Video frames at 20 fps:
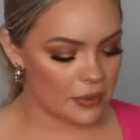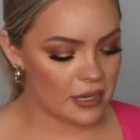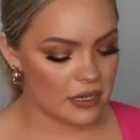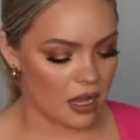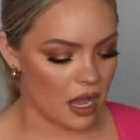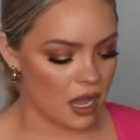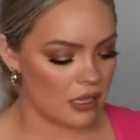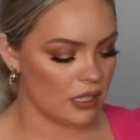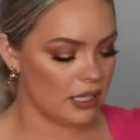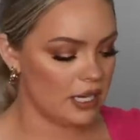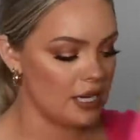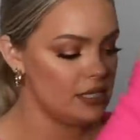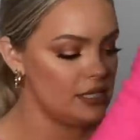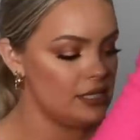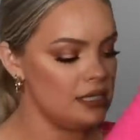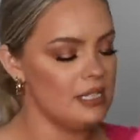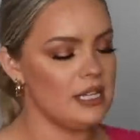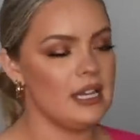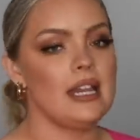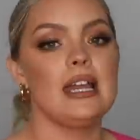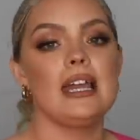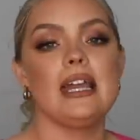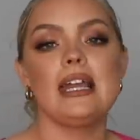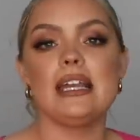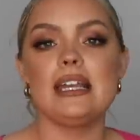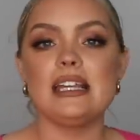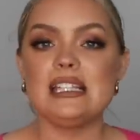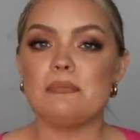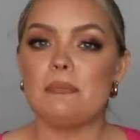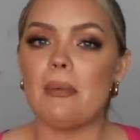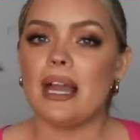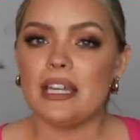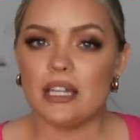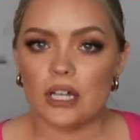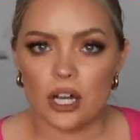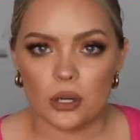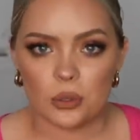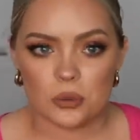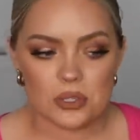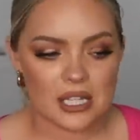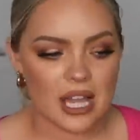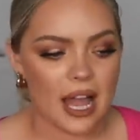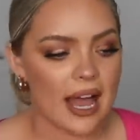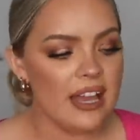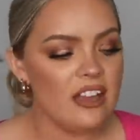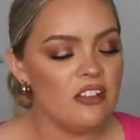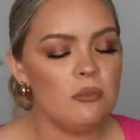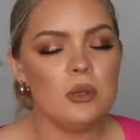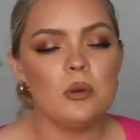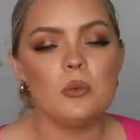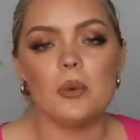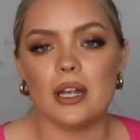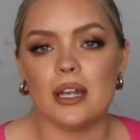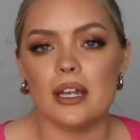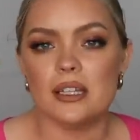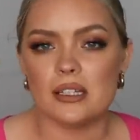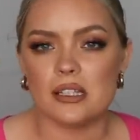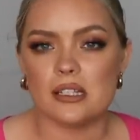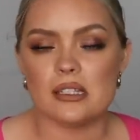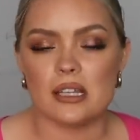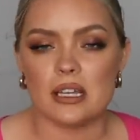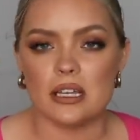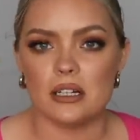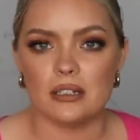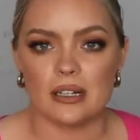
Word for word: but not least is my coat. I have been wearing this like